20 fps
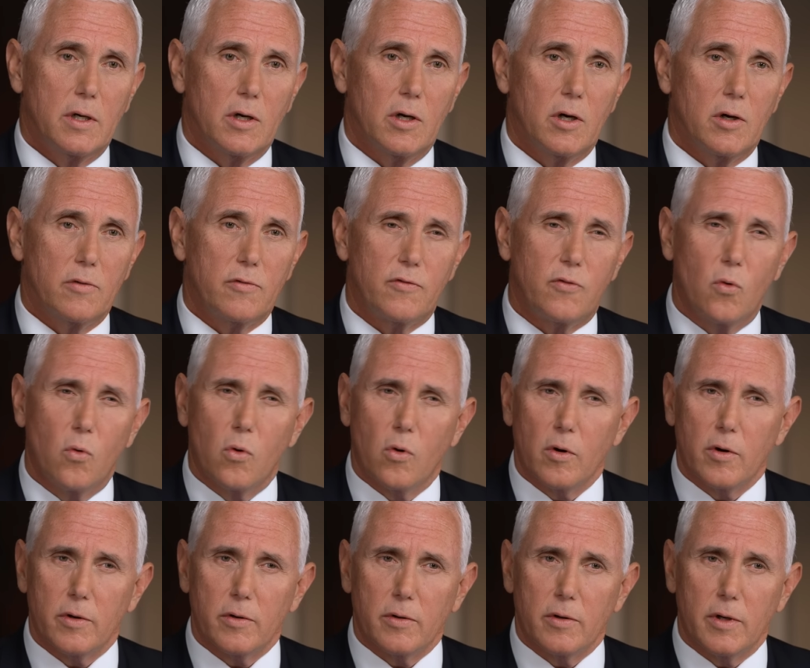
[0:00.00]
uh,
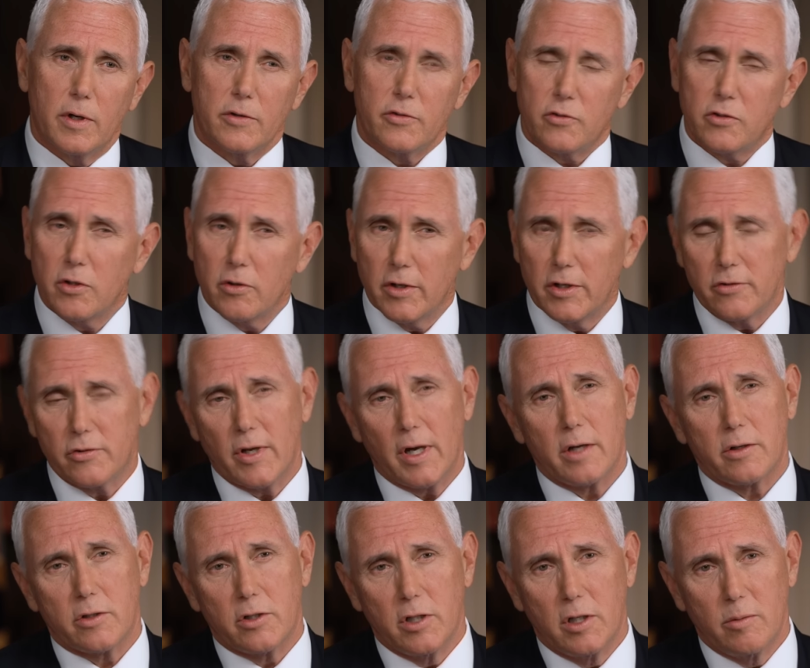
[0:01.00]
for a serious
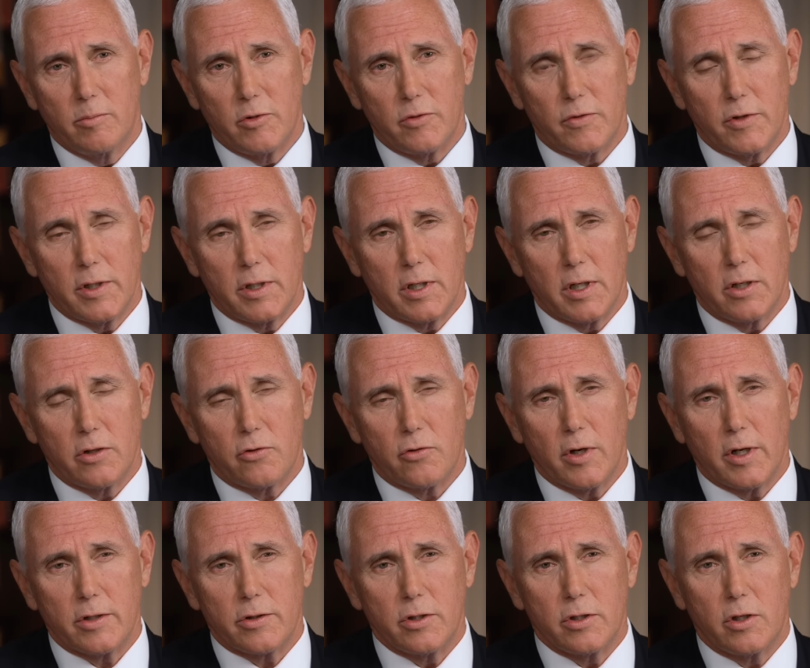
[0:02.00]
outcome if they
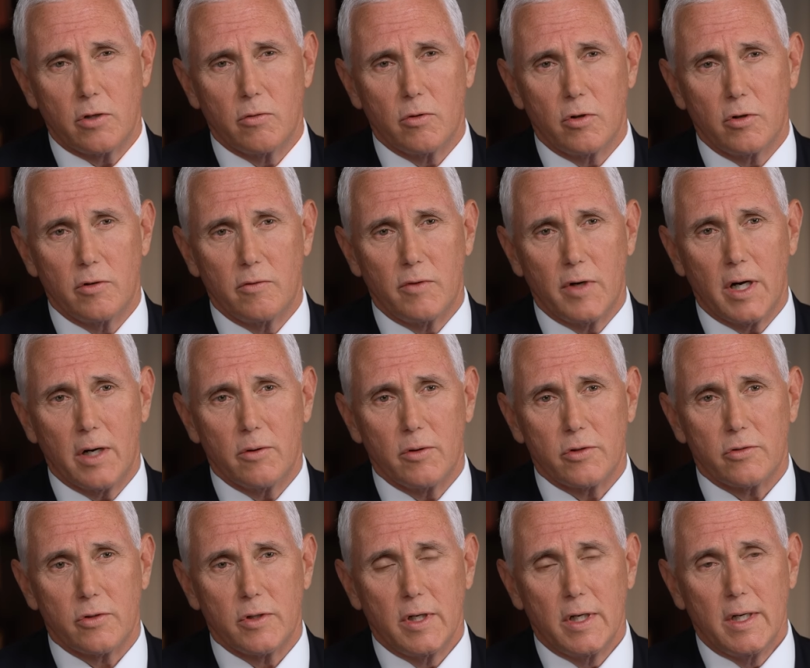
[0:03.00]
contract the
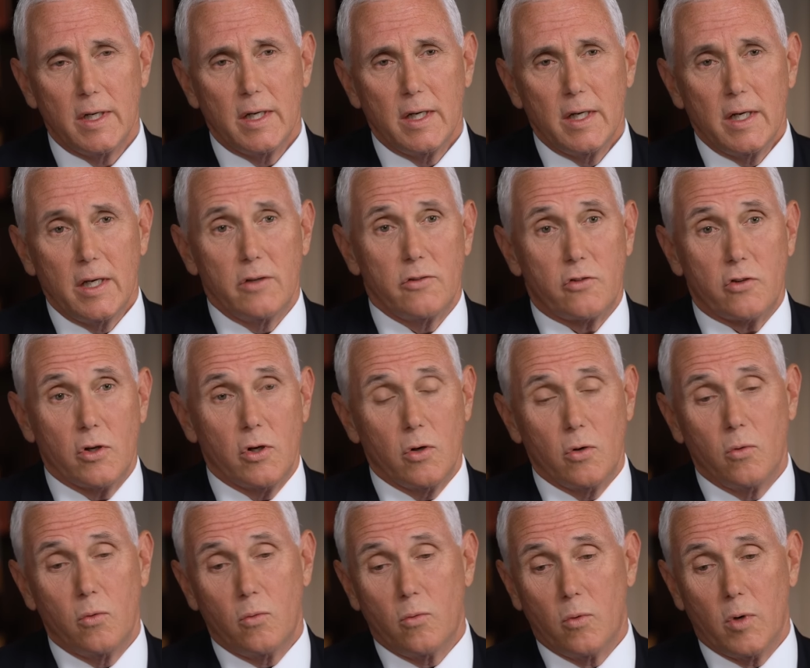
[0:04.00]
coronavirus. And
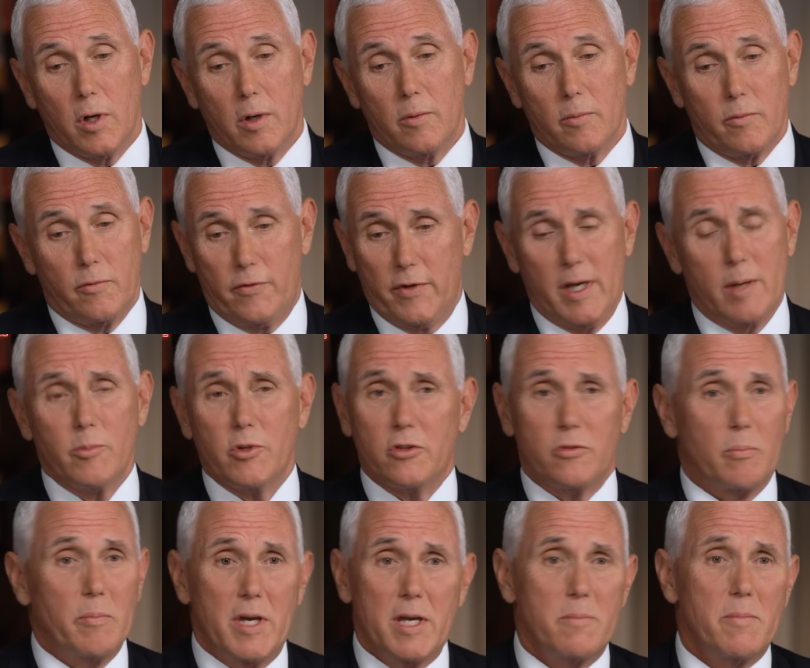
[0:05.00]
so well,
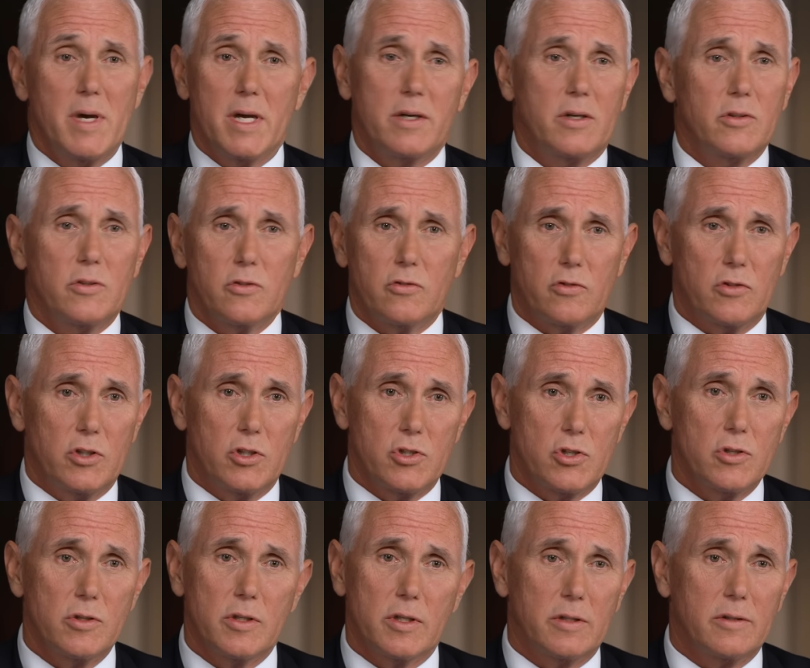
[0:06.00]
families may make a
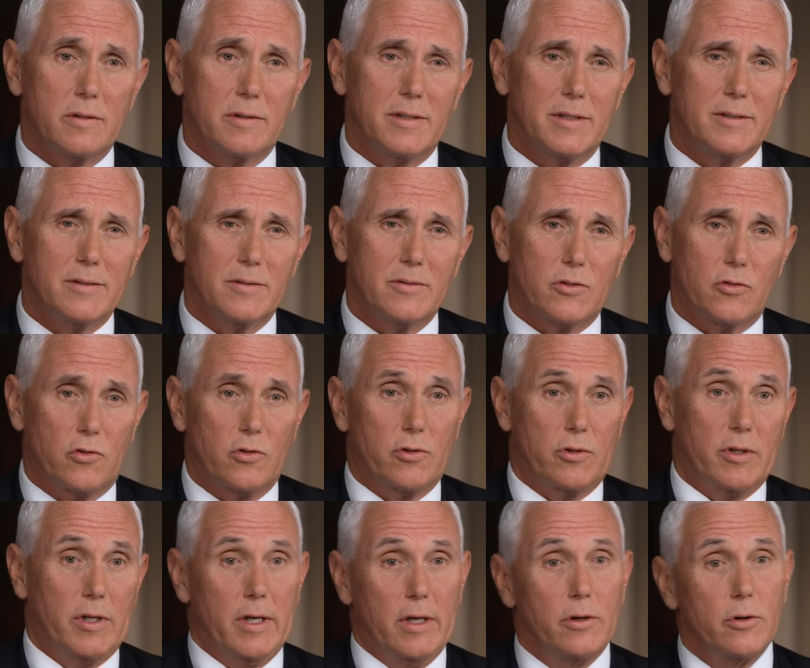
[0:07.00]
decision that, that
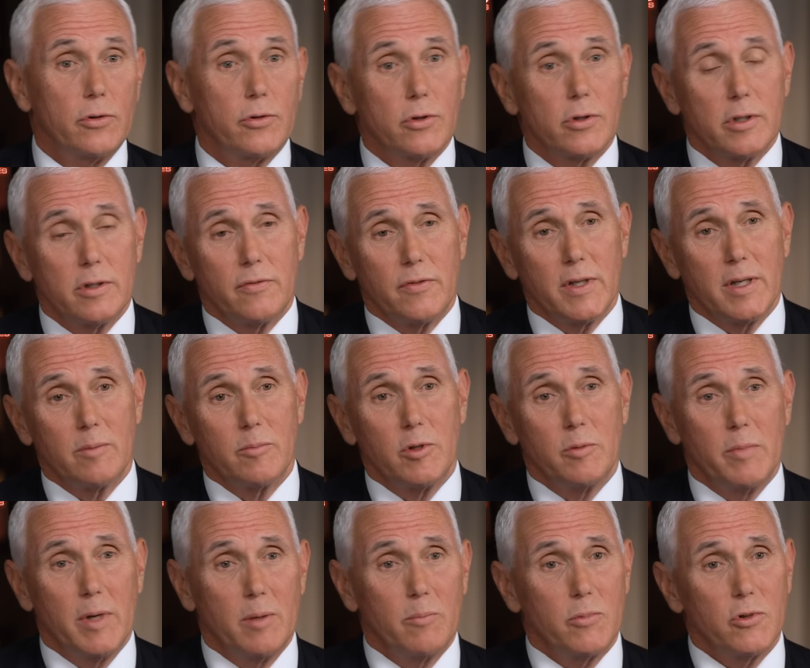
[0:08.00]
certain elderly family
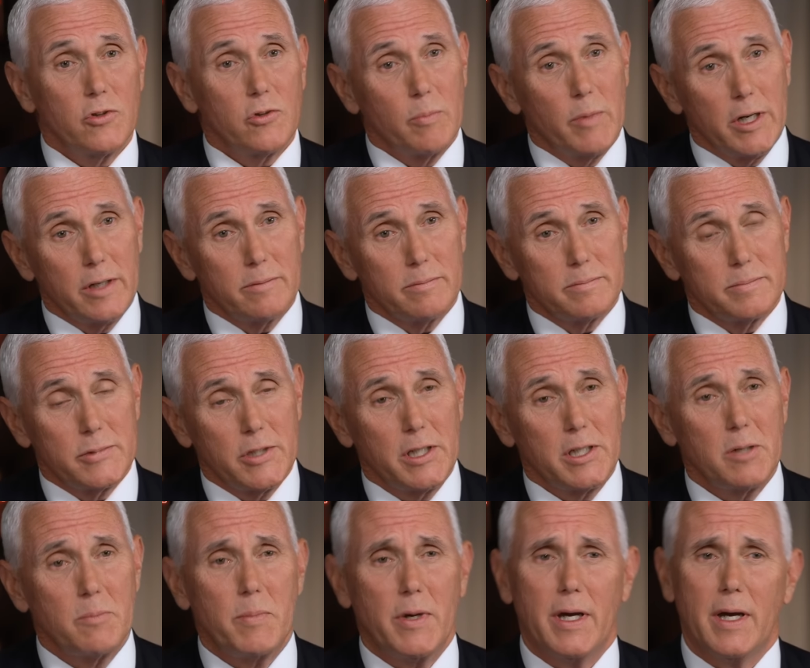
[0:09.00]
members might
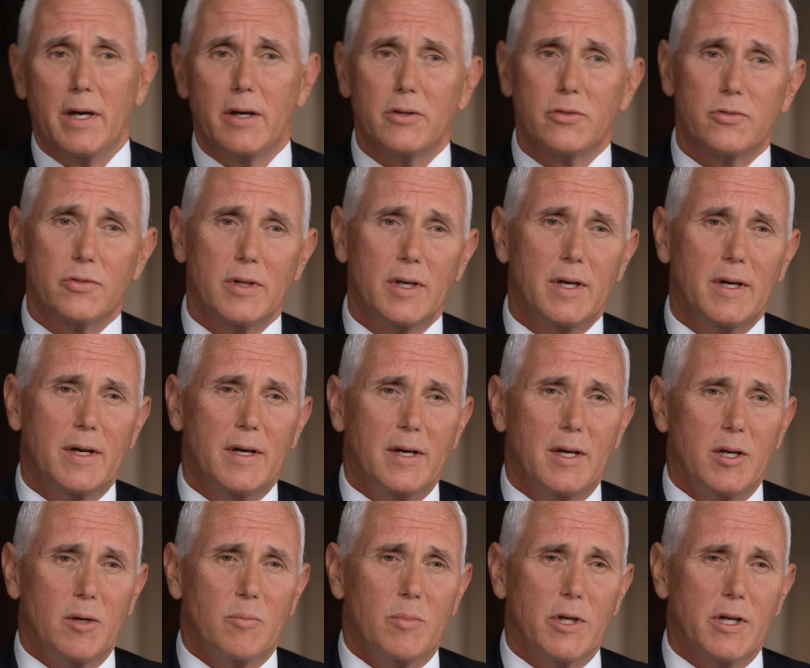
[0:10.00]
take a pass.
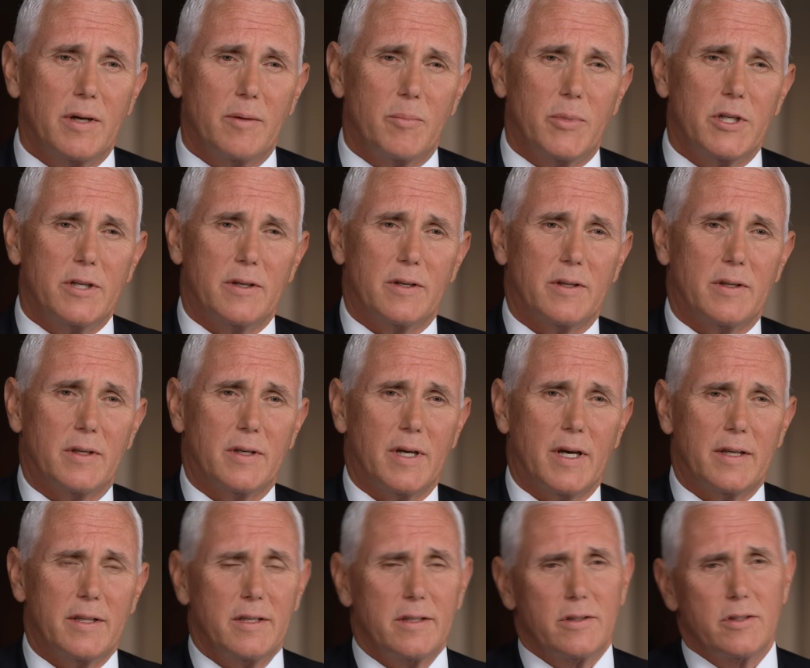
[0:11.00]
But, but
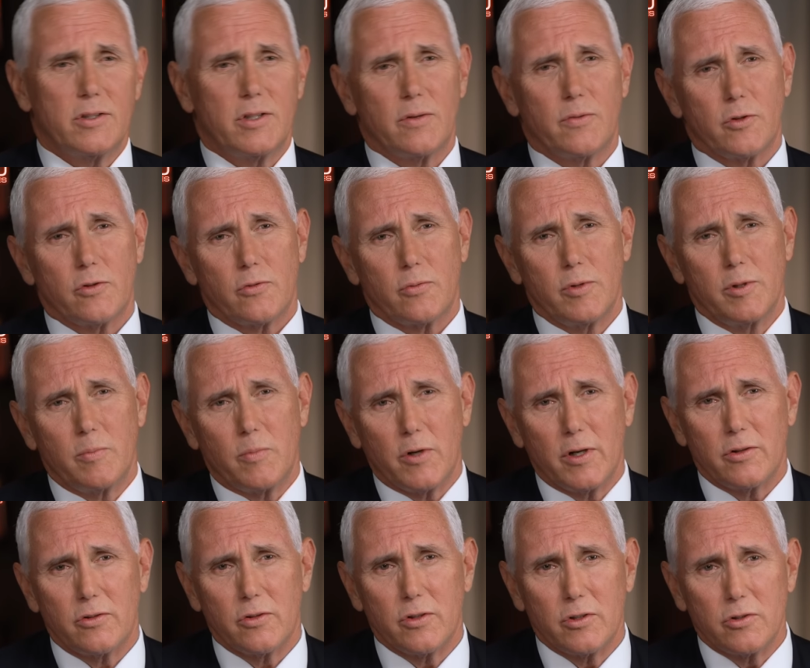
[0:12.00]
I think the difference between
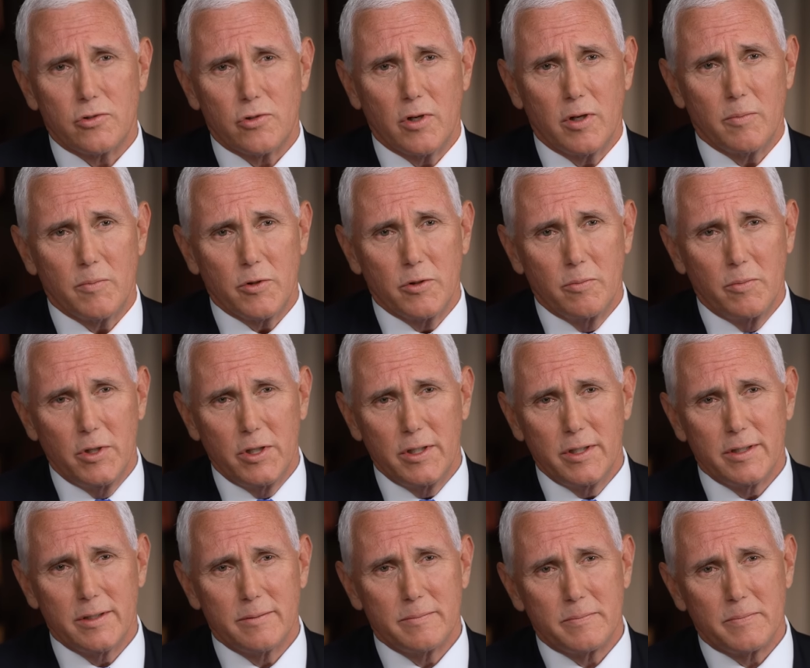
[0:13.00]
President Trump and
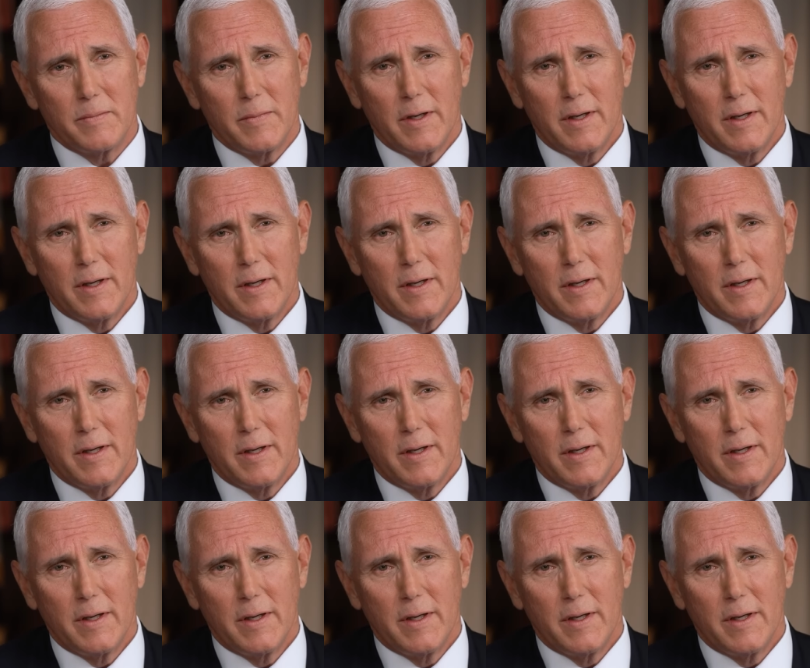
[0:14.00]
me, and